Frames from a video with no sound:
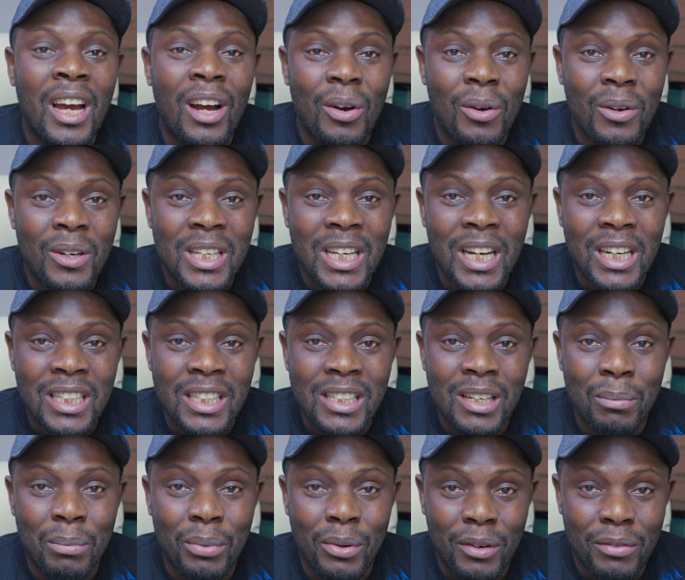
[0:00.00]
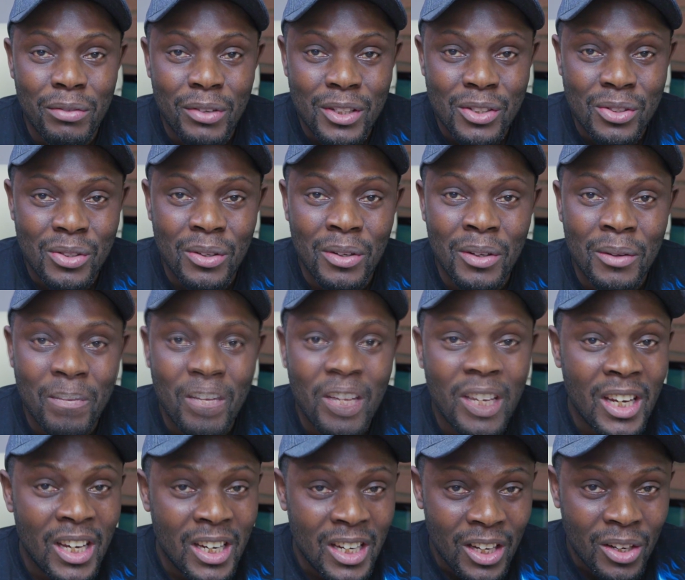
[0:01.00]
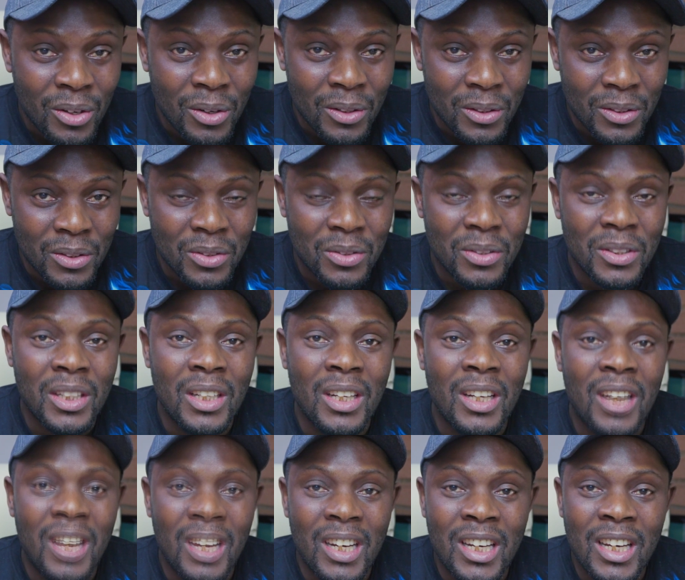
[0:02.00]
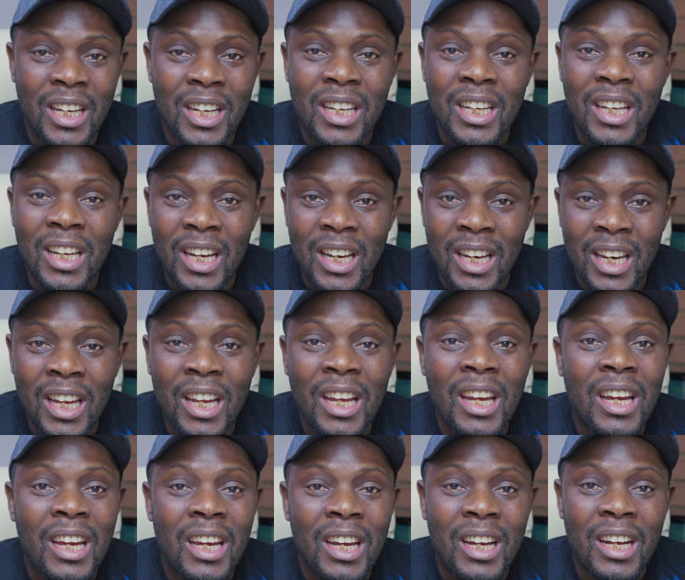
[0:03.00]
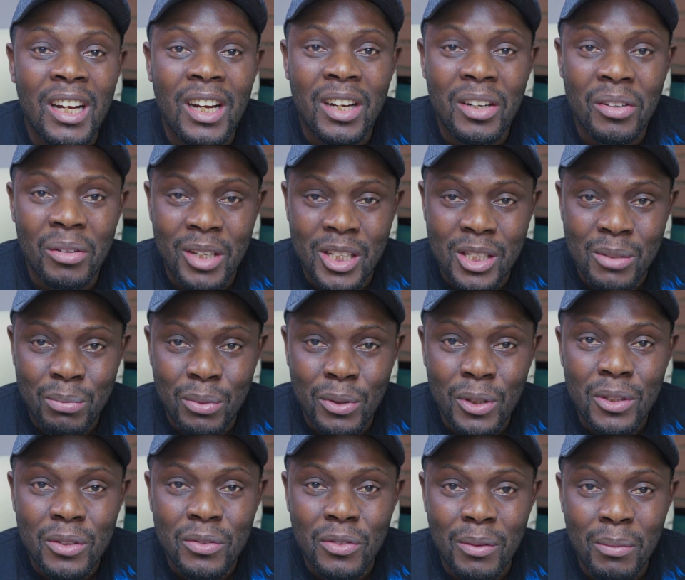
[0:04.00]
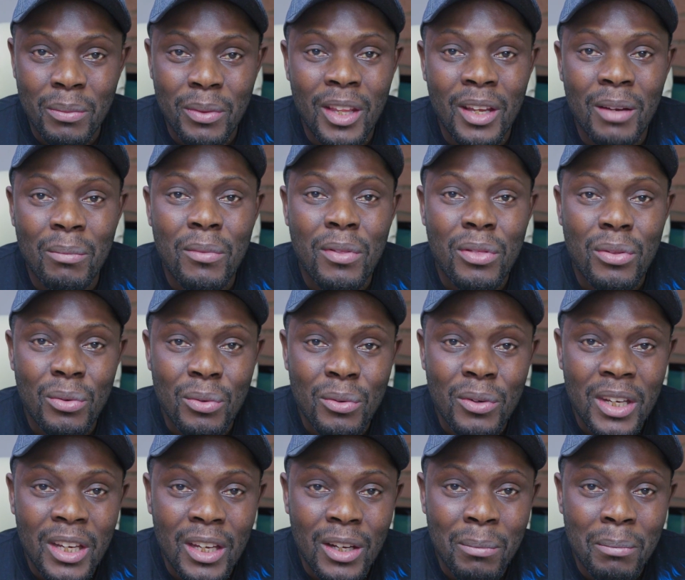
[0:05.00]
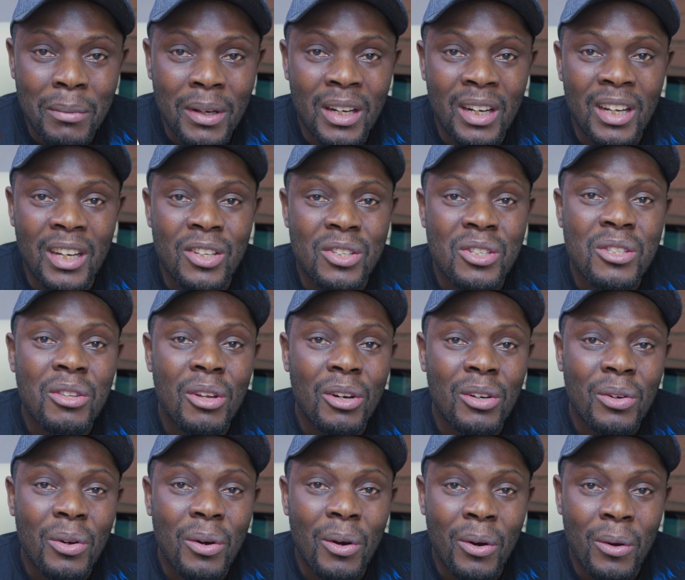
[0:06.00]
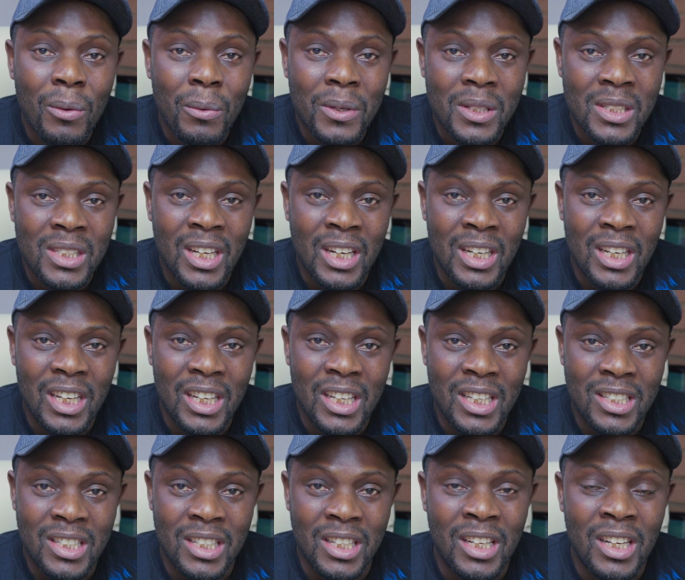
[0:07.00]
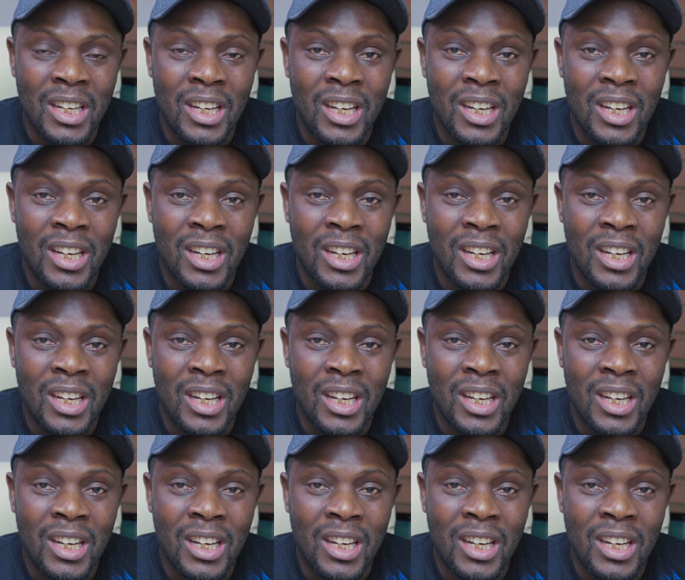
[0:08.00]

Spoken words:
Contacting a professor in any country and then getting a response from them through email is not always that easy,